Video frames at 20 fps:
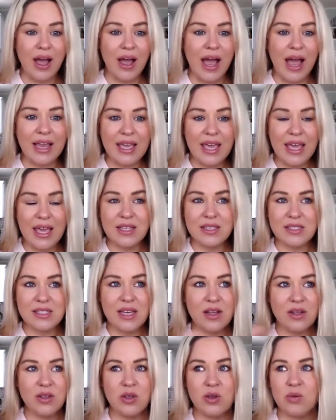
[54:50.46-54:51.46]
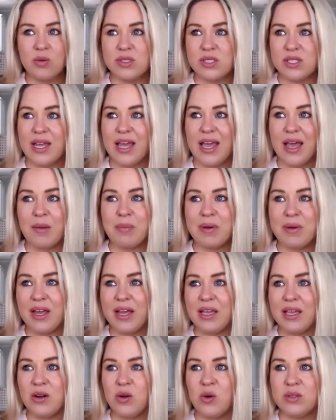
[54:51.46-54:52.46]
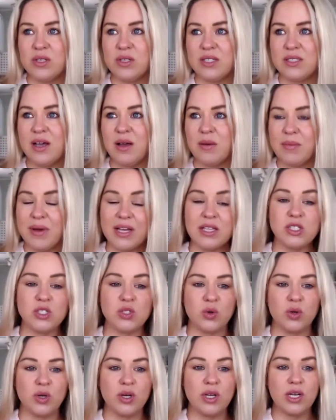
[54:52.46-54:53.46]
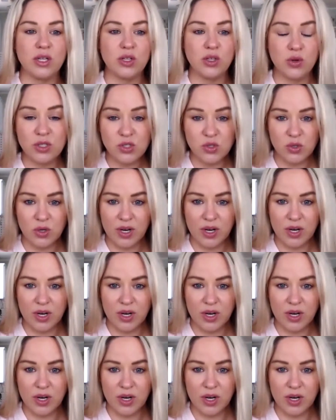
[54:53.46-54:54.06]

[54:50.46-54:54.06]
I can't tell you what's going to happen. I can only tell my story and your story.